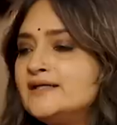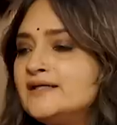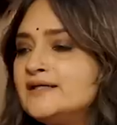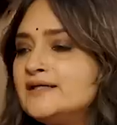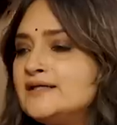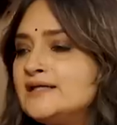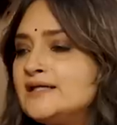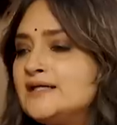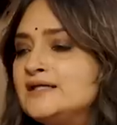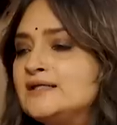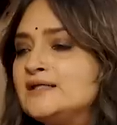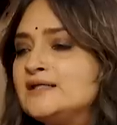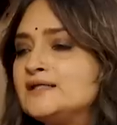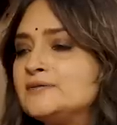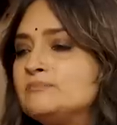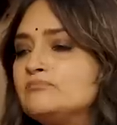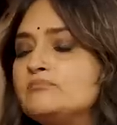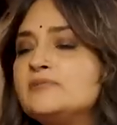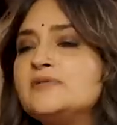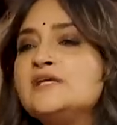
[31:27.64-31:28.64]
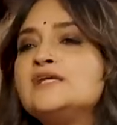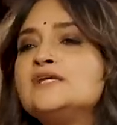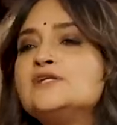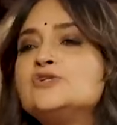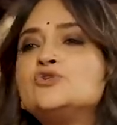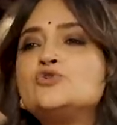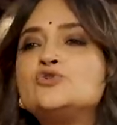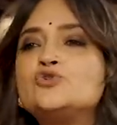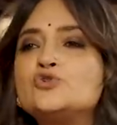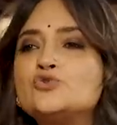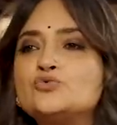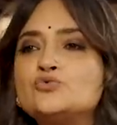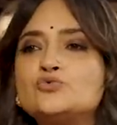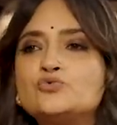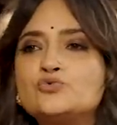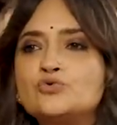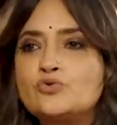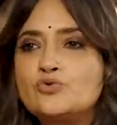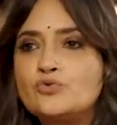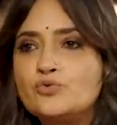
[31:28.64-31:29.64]
didn't need me
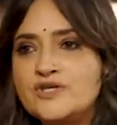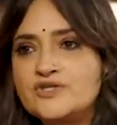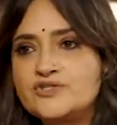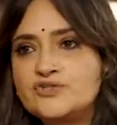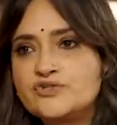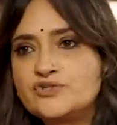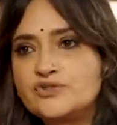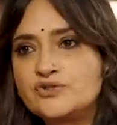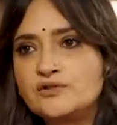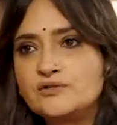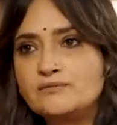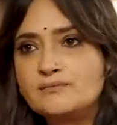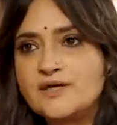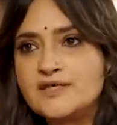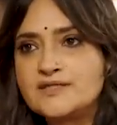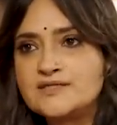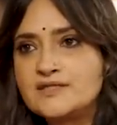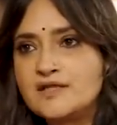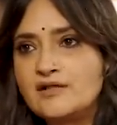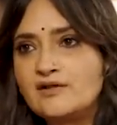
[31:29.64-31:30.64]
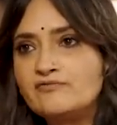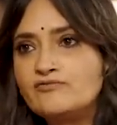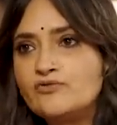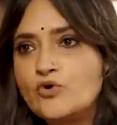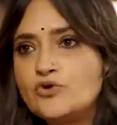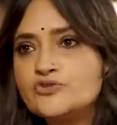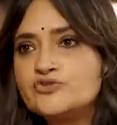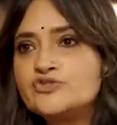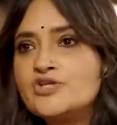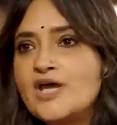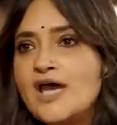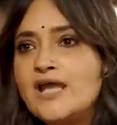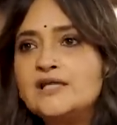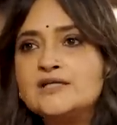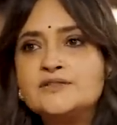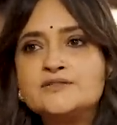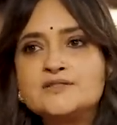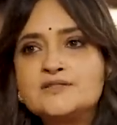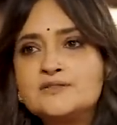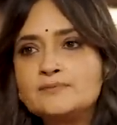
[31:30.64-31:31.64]
to question myself or
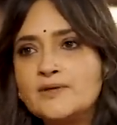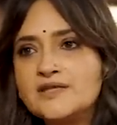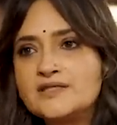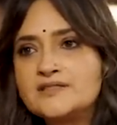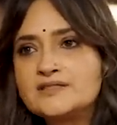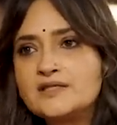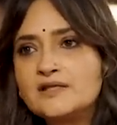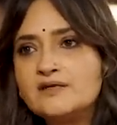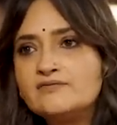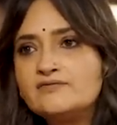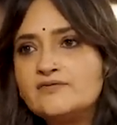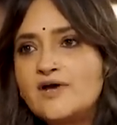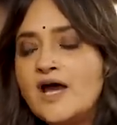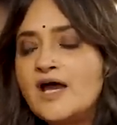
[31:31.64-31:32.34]
challenge myself.